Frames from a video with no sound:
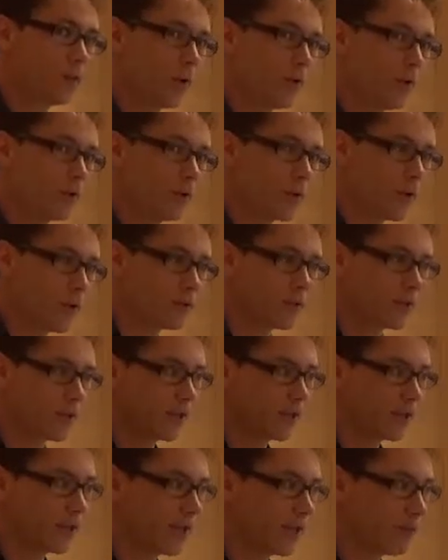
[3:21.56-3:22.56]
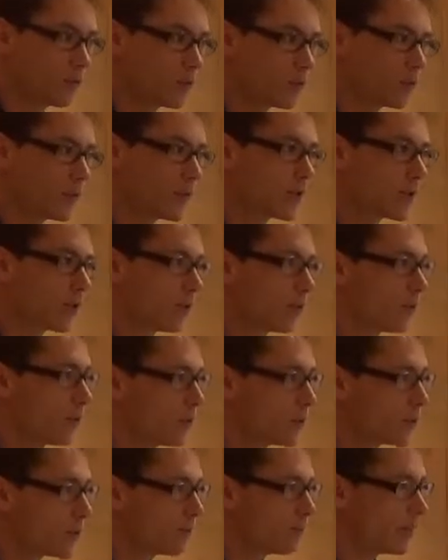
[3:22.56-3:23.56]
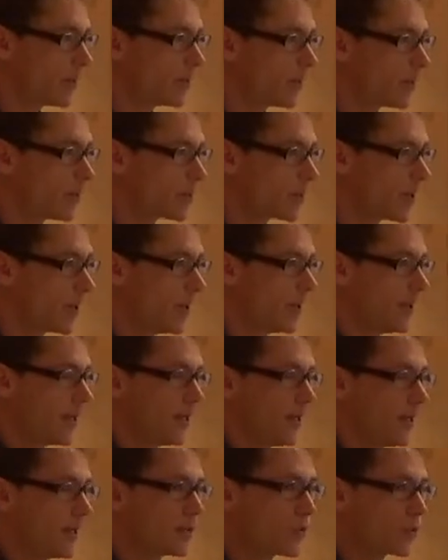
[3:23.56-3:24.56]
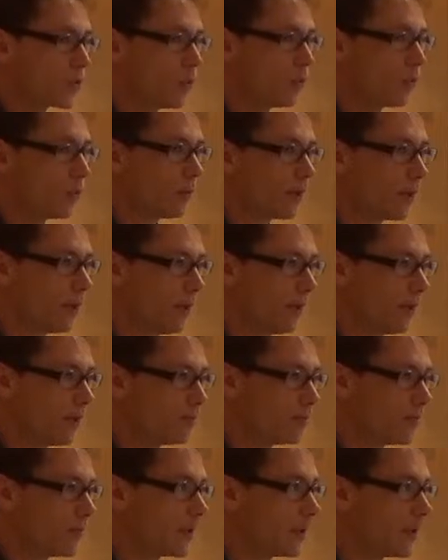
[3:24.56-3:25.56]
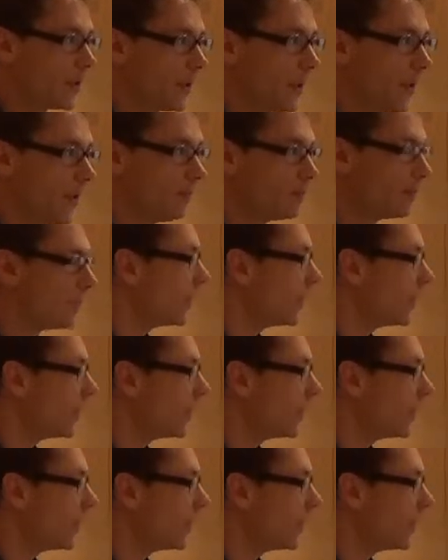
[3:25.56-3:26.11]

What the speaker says: when the Council came to its conclusion, because it's only the